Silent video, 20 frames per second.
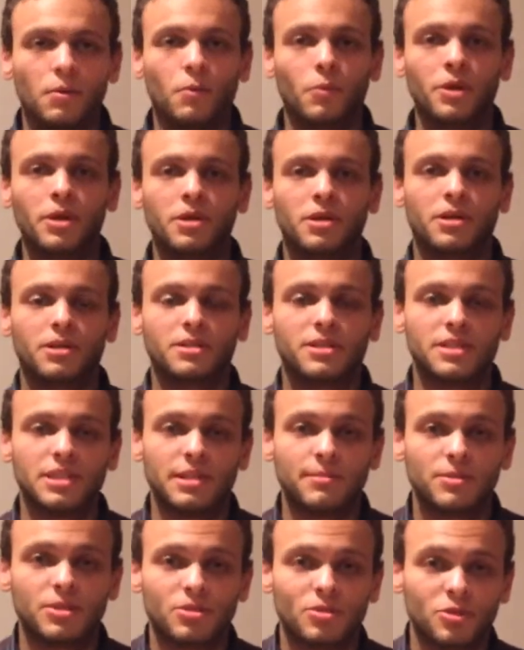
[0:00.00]
We are
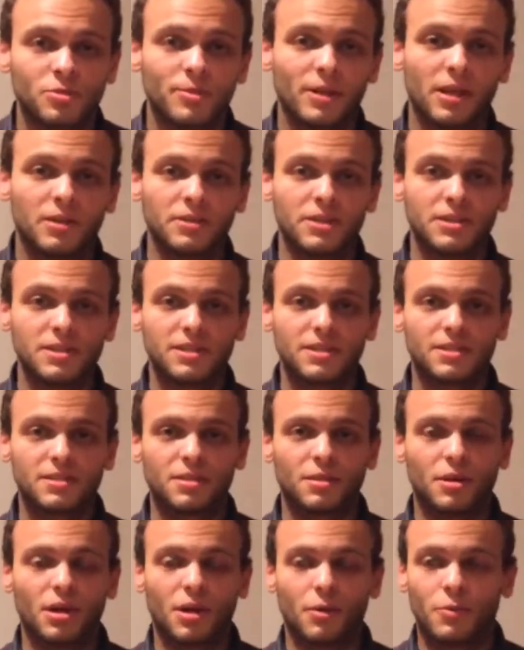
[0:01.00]
team TODO
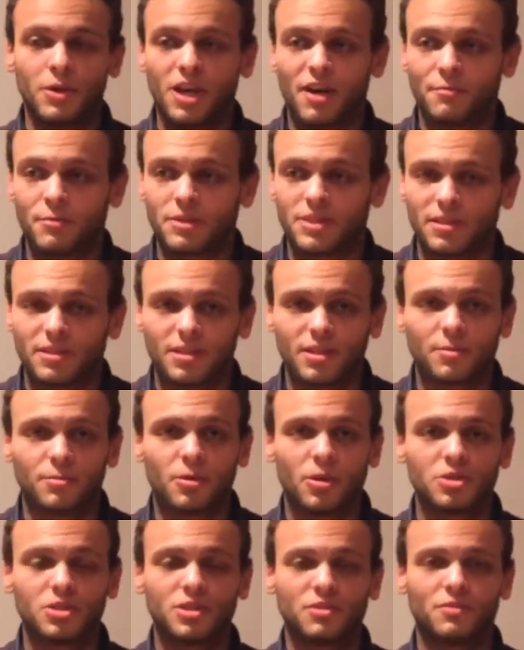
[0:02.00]
Brownies. We have presented a
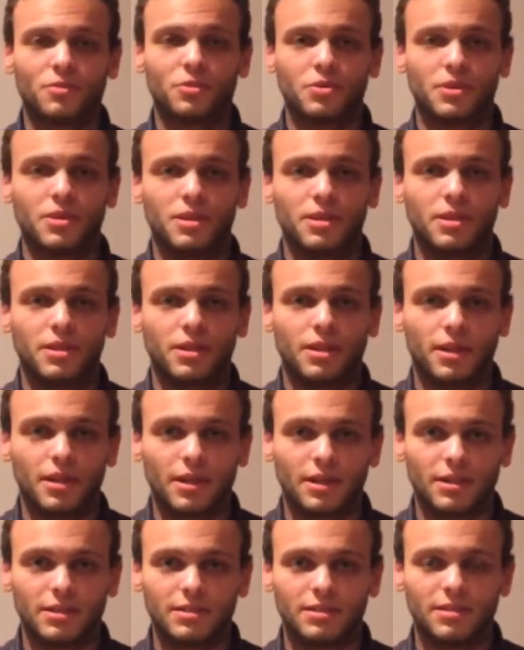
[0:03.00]
project for the
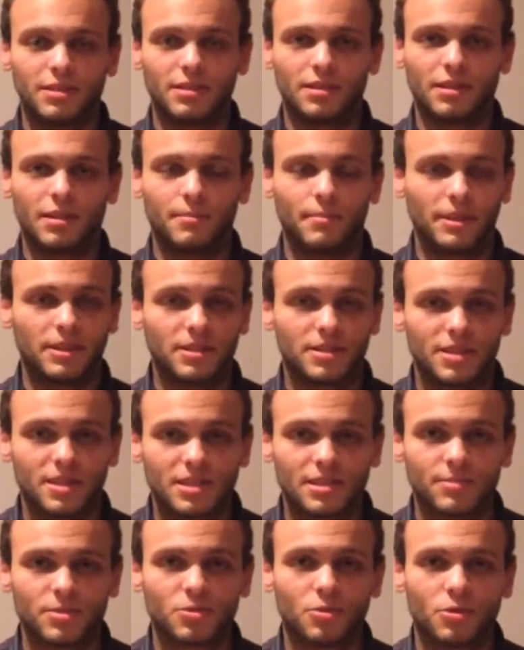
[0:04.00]
Embedded
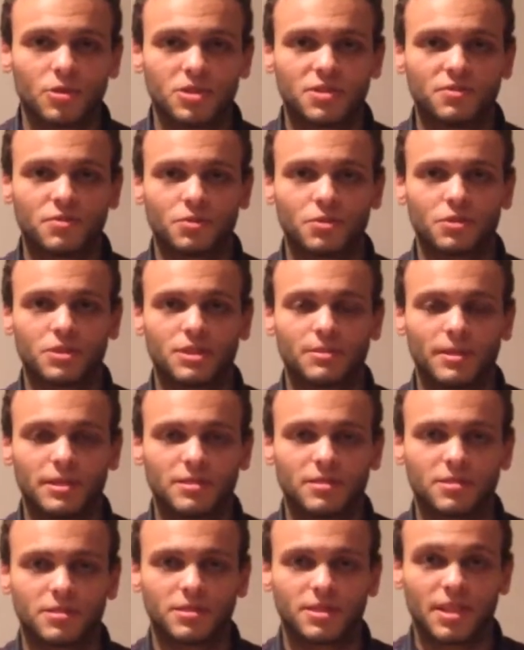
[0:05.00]
Systems course for
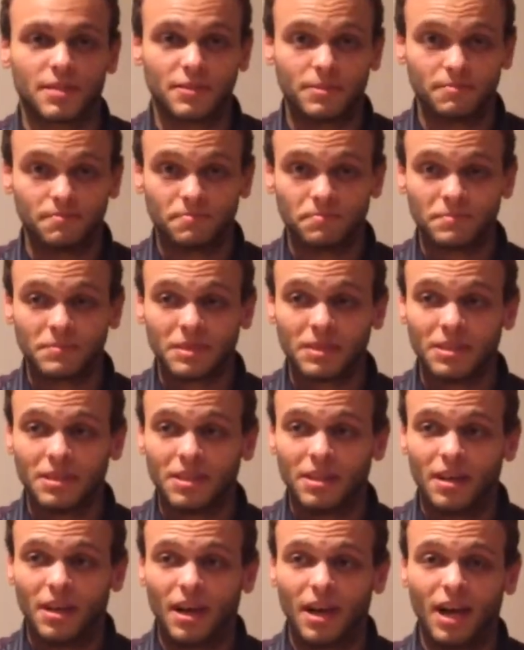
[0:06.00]
semester
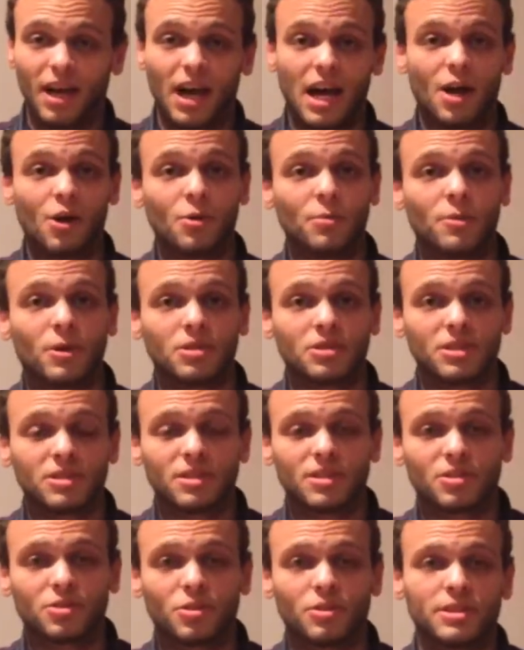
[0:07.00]
7. Our
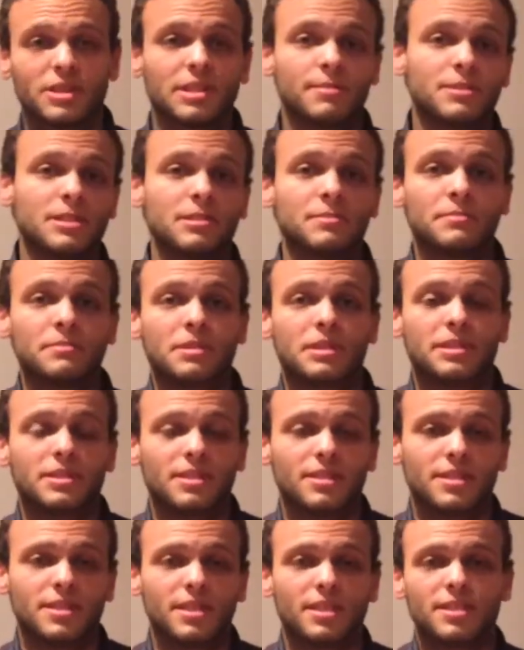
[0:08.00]
project is called SimSim.
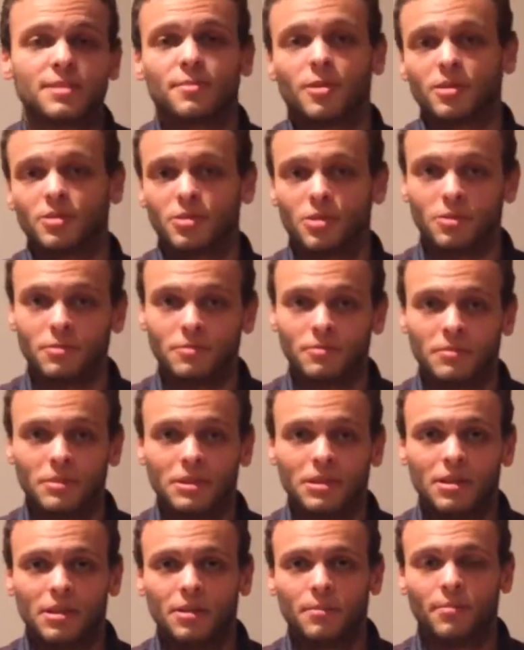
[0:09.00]
It is a smart home.
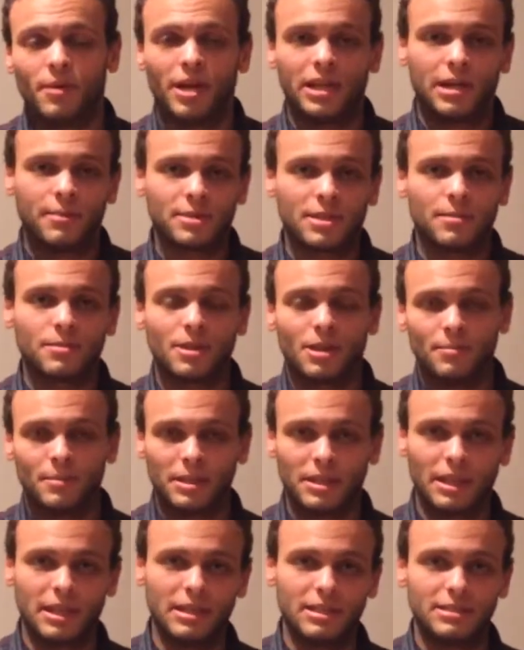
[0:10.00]
My name is
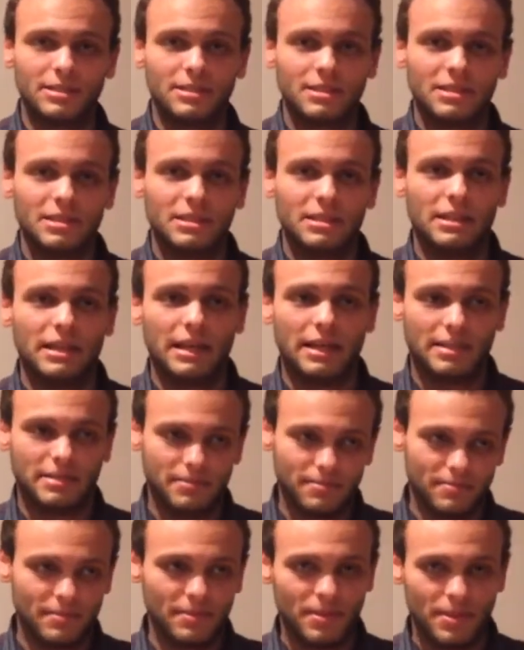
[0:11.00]
Abdurrahman Khalid,
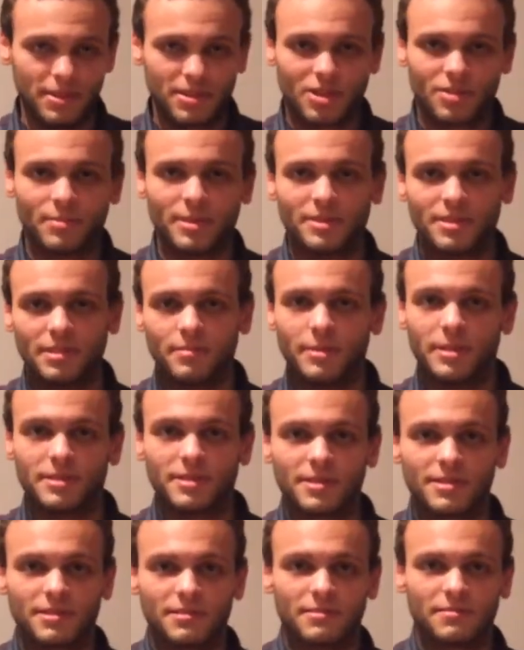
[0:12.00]
and these are my
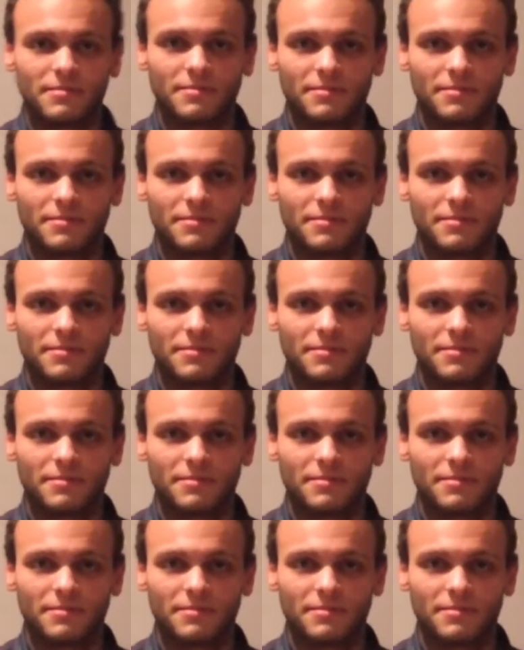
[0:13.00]
teammates.